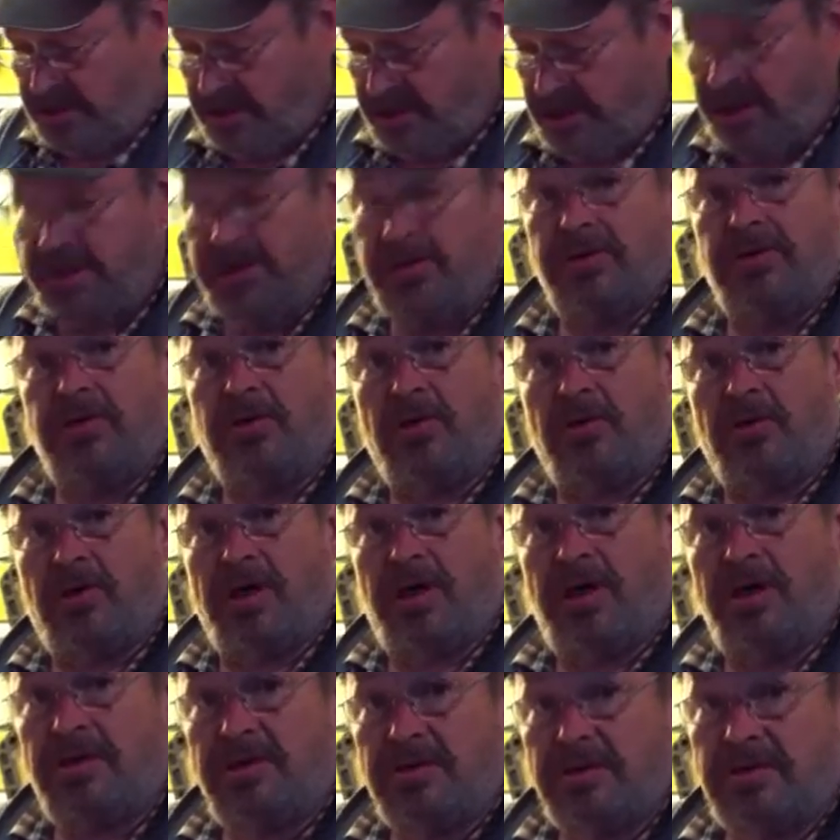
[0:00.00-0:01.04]
either
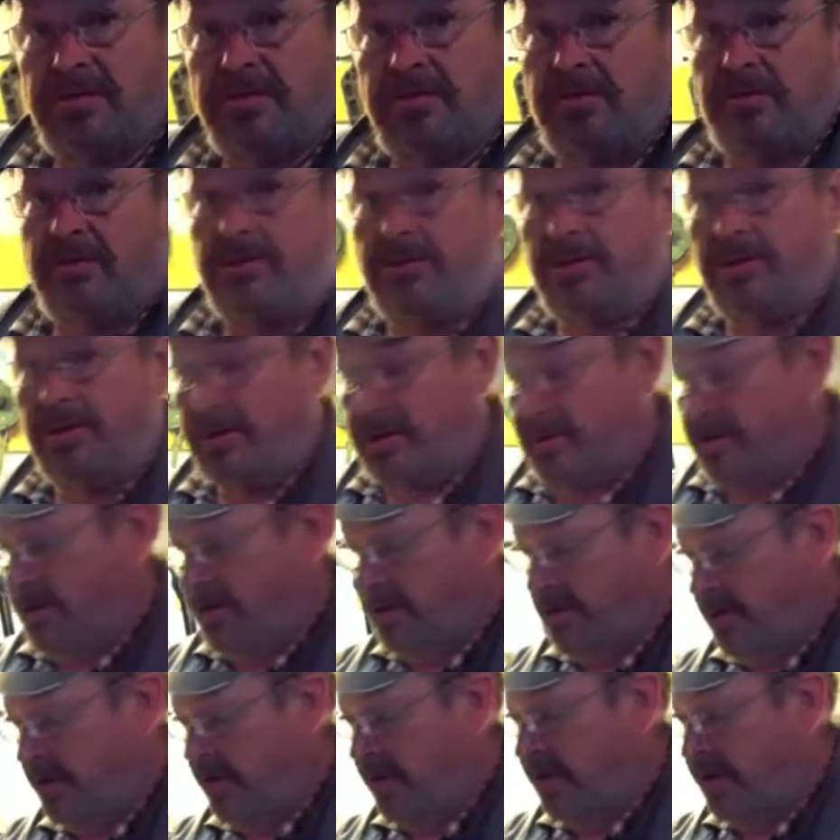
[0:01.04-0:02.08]
oil or,
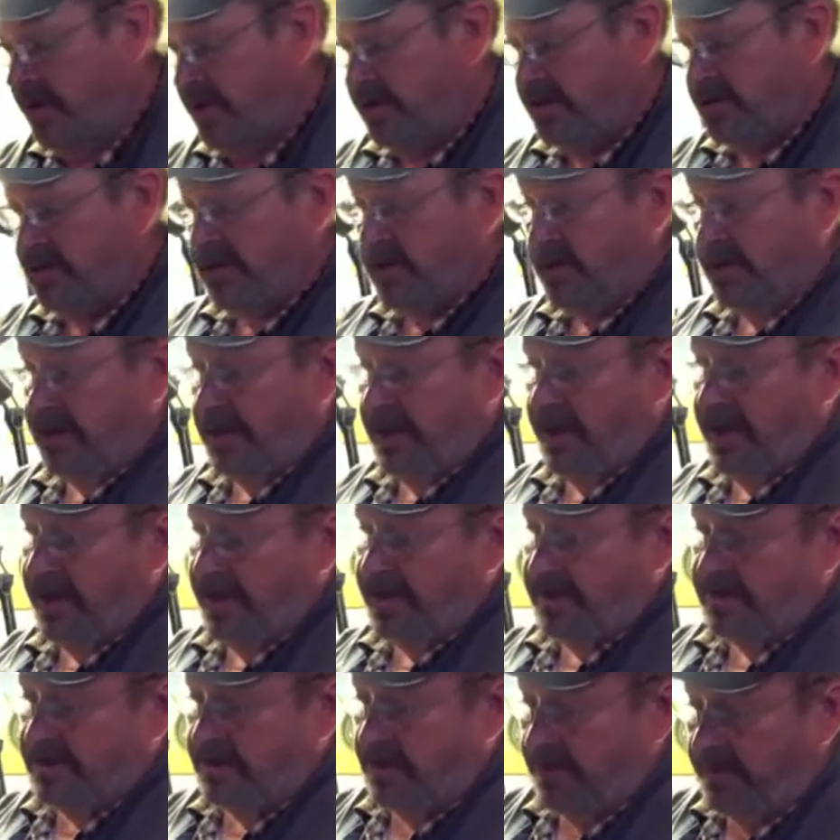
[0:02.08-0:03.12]
in this
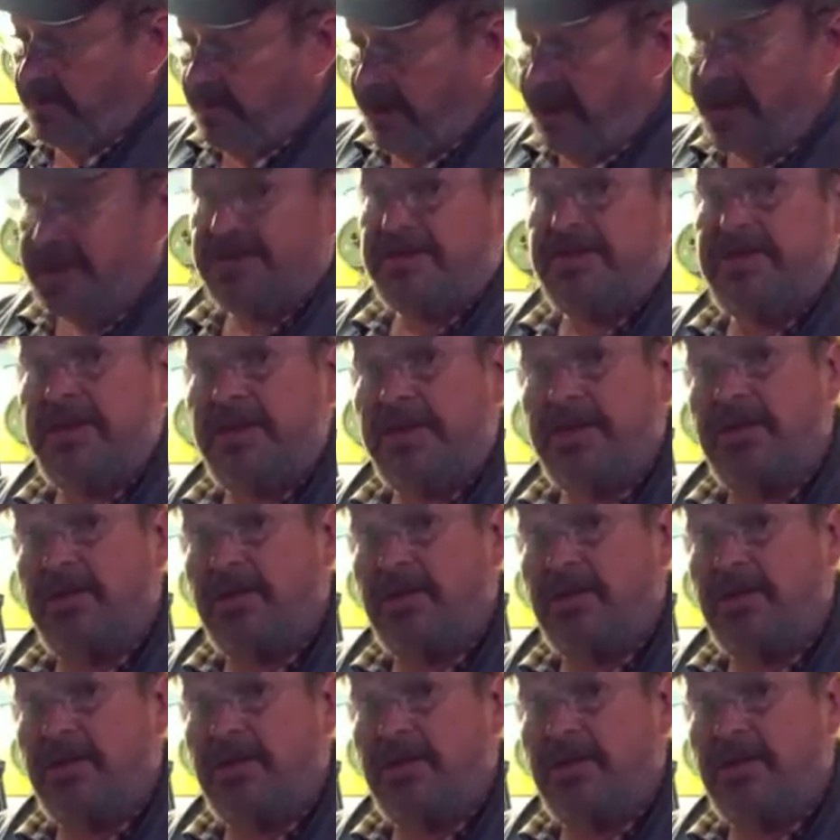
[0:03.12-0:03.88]
case, a plastic